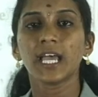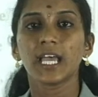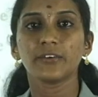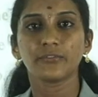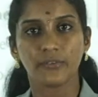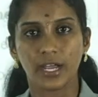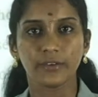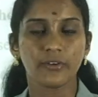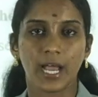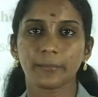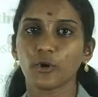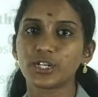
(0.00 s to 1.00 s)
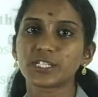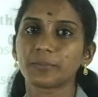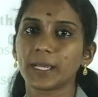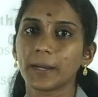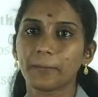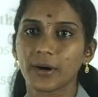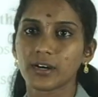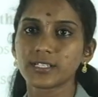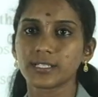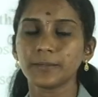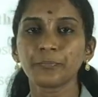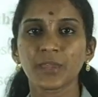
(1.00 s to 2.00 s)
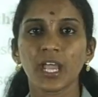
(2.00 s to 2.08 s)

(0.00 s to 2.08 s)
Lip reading: if I am going to be a person,